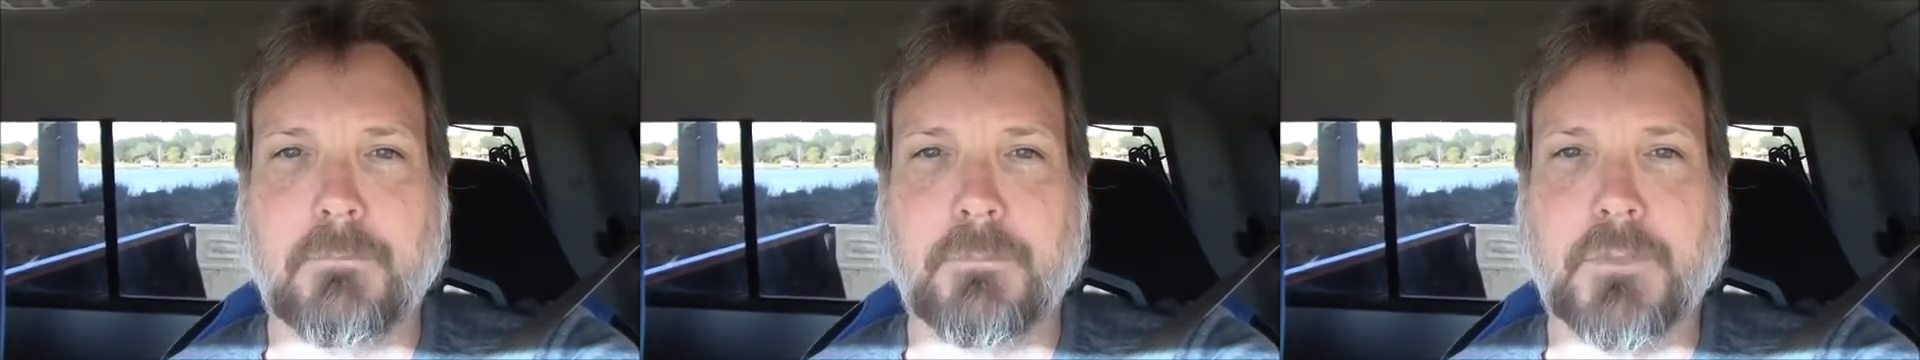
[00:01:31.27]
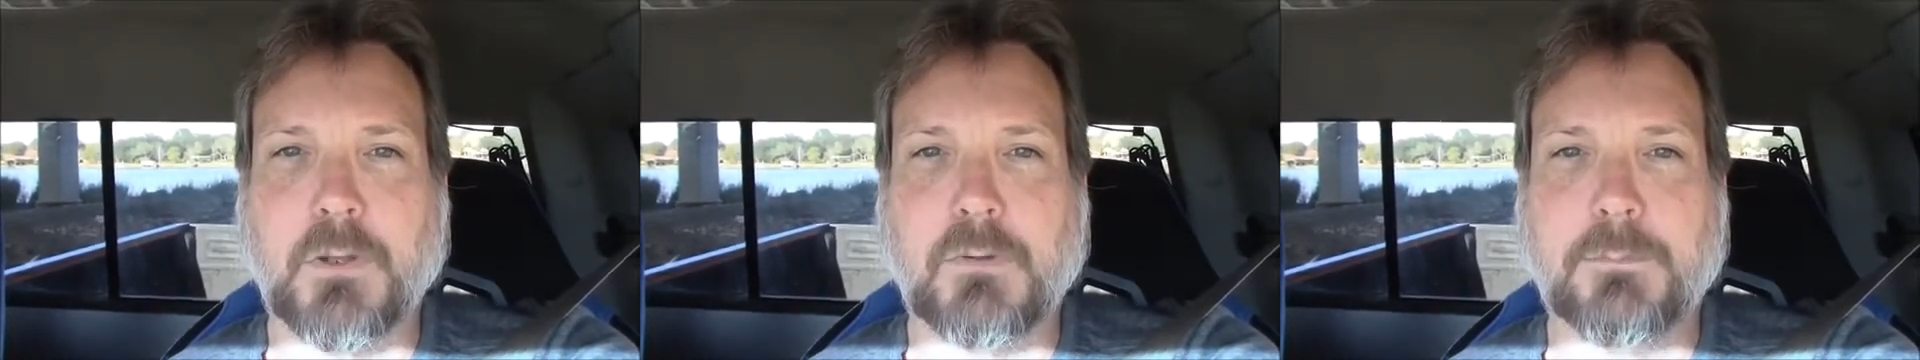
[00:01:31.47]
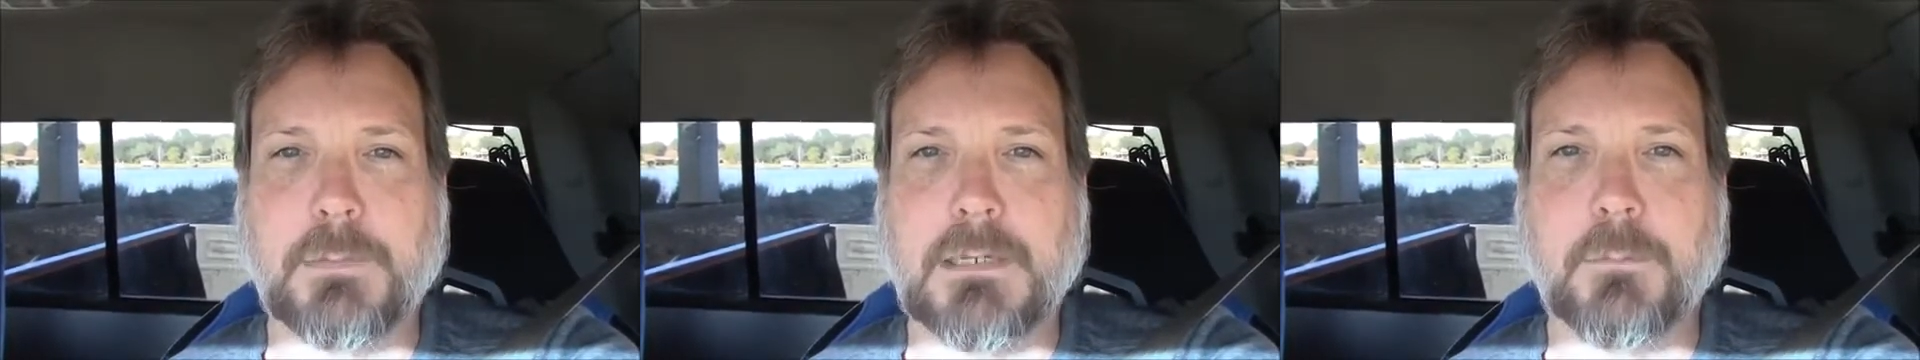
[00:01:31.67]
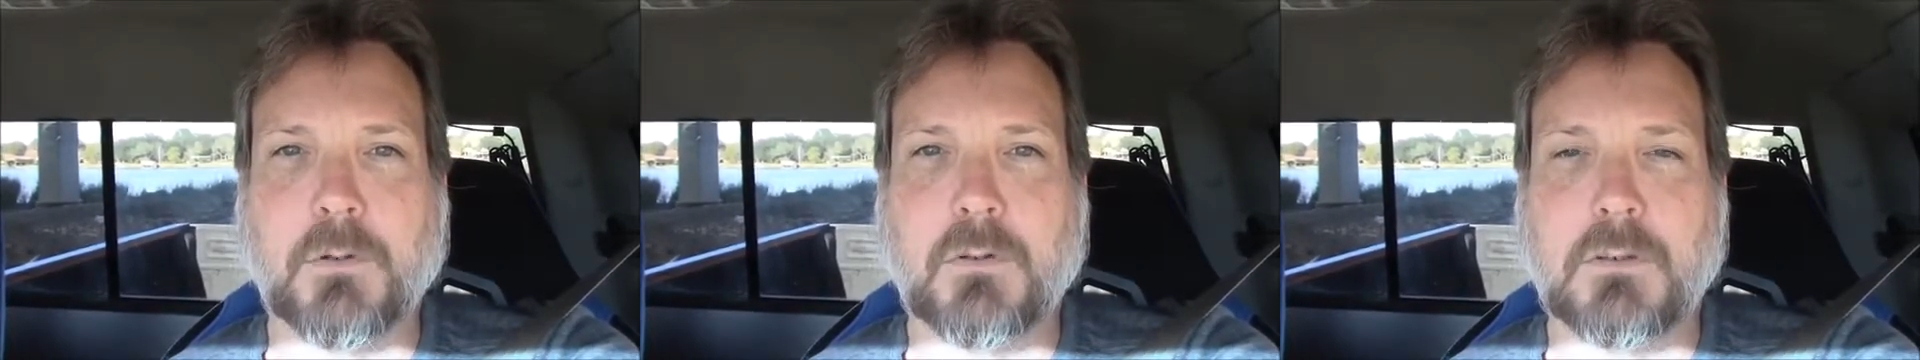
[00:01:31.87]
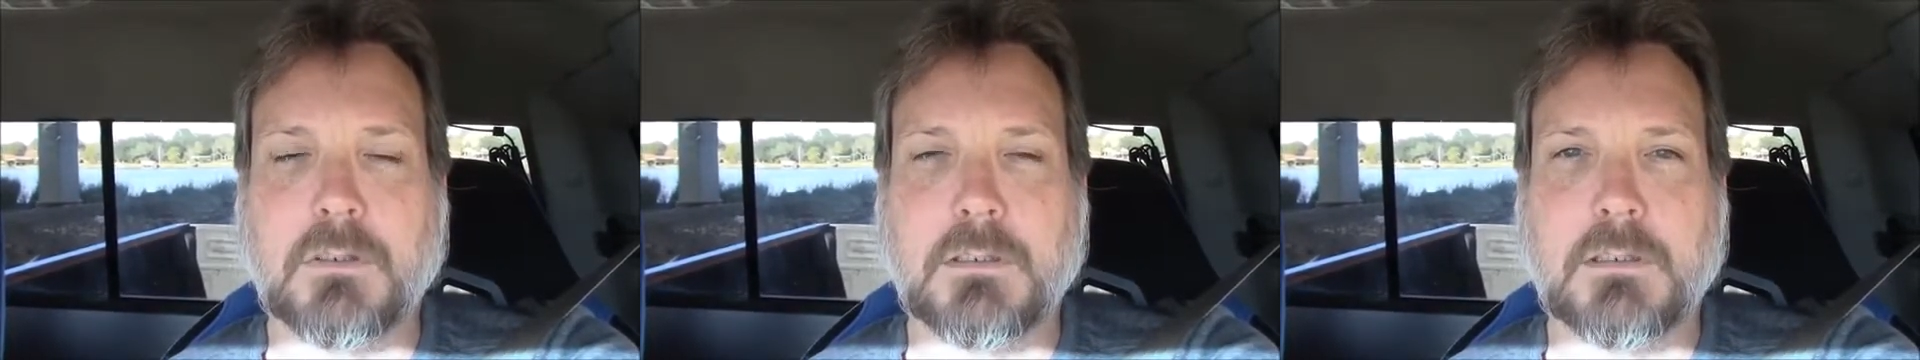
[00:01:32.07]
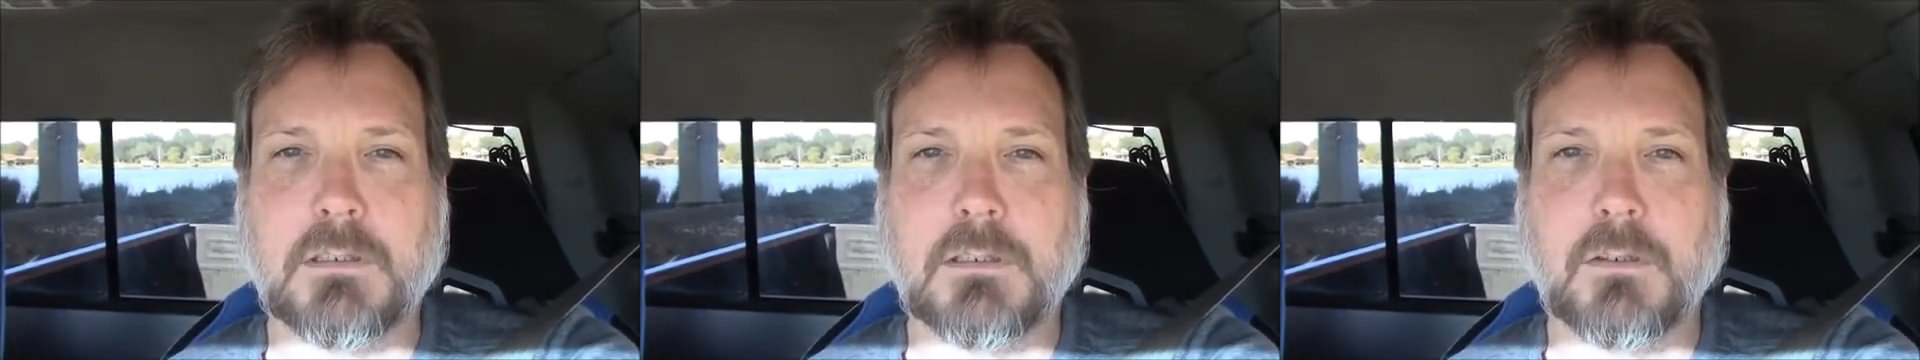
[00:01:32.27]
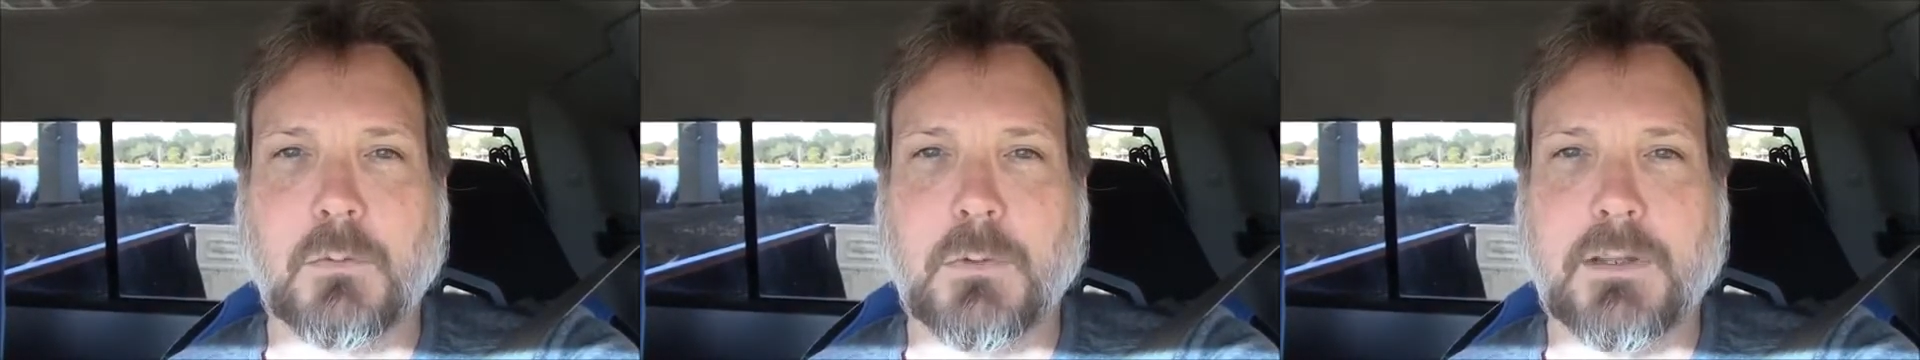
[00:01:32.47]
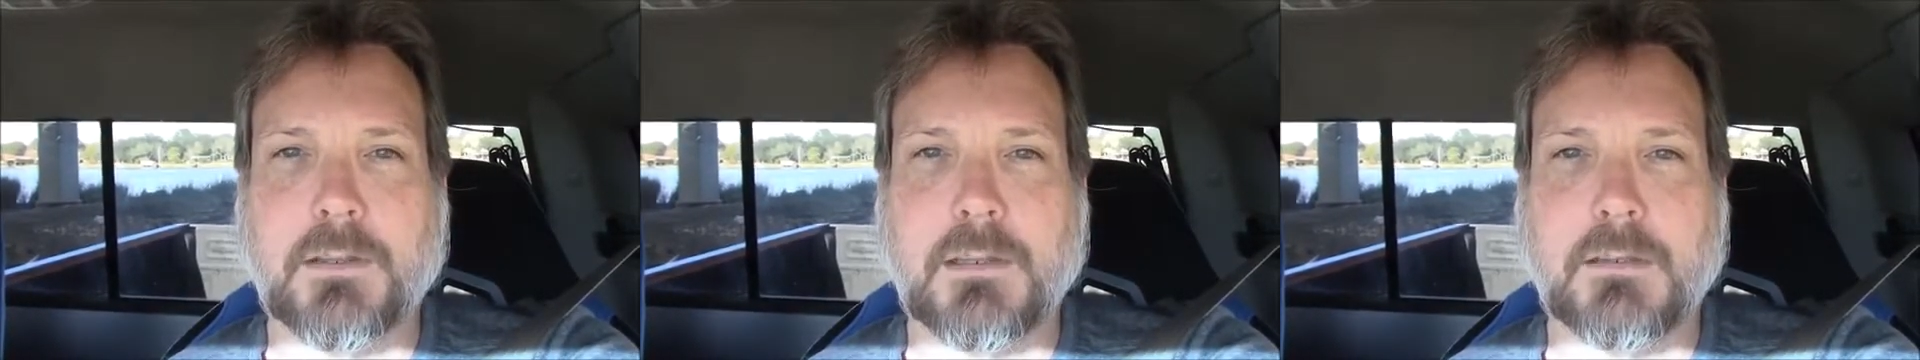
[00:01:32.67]
those people
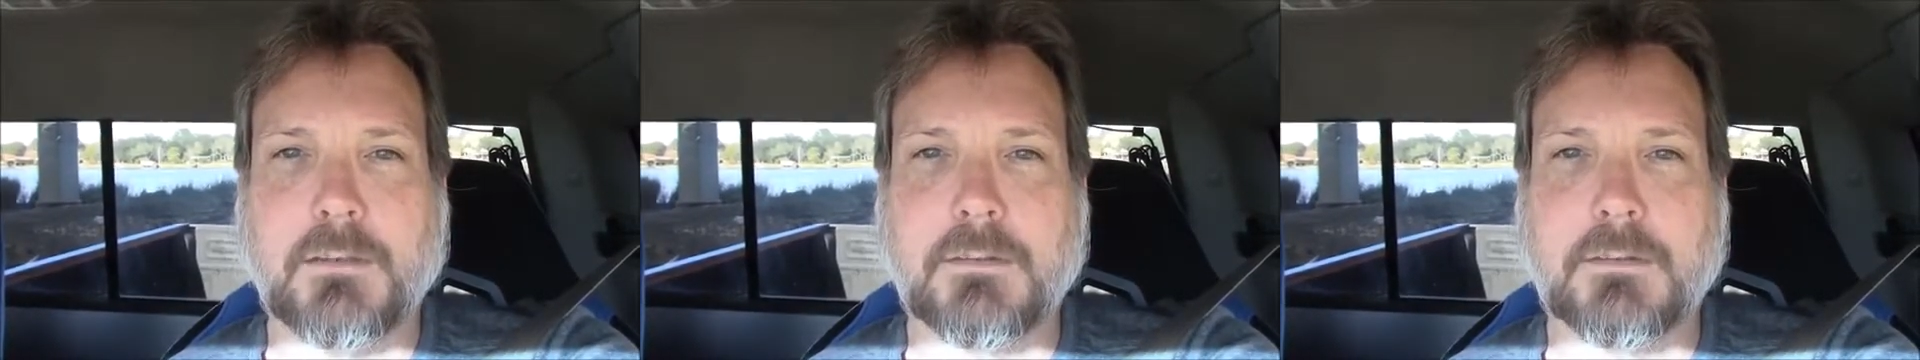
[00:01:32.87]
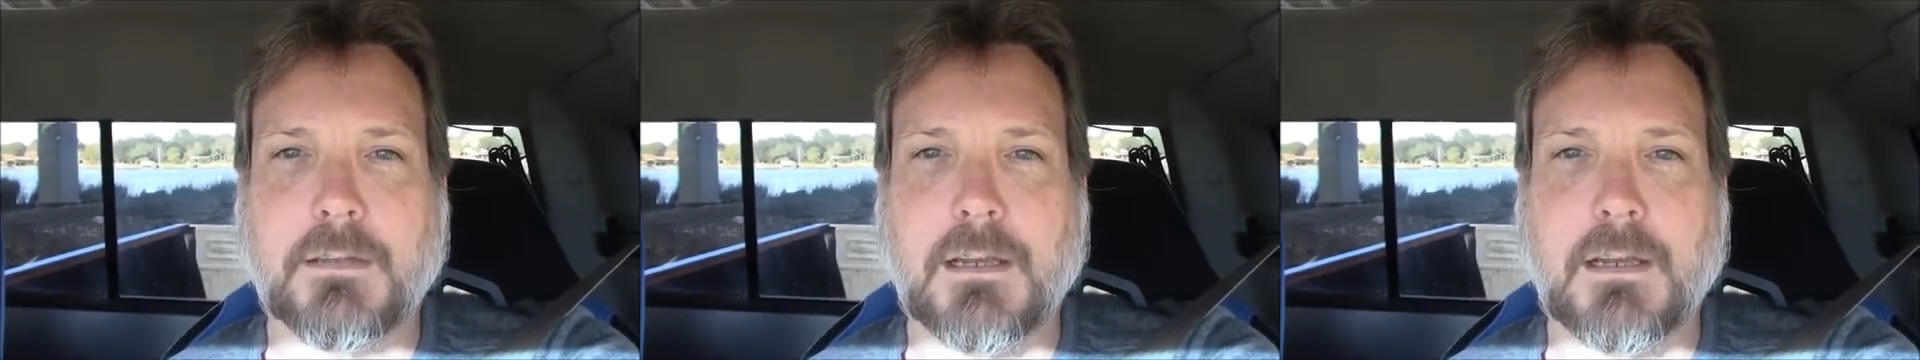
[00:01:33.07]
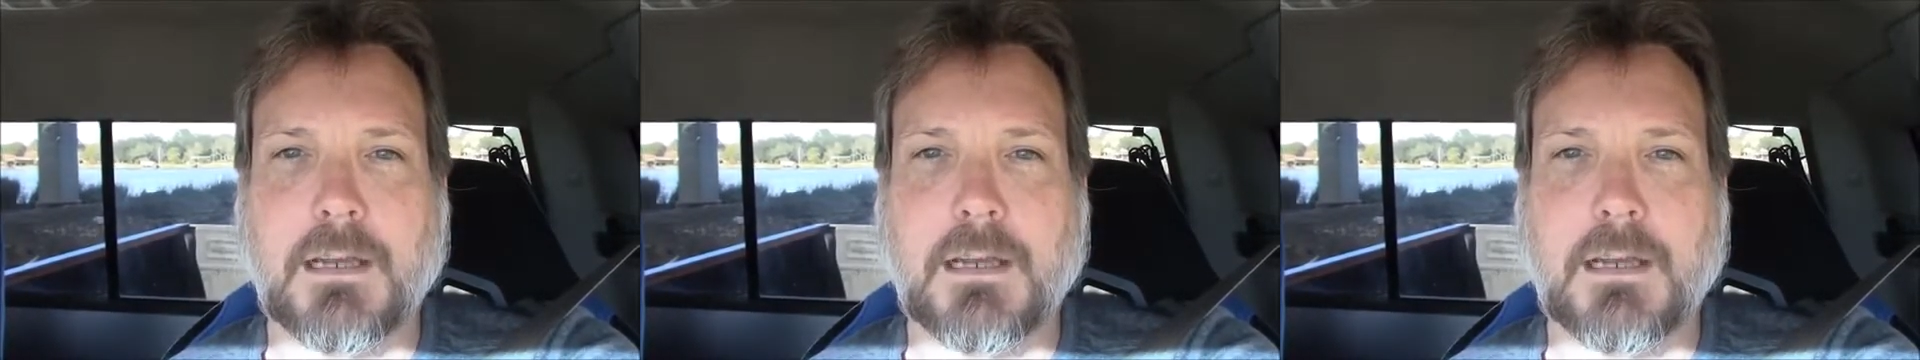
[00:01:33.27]
with his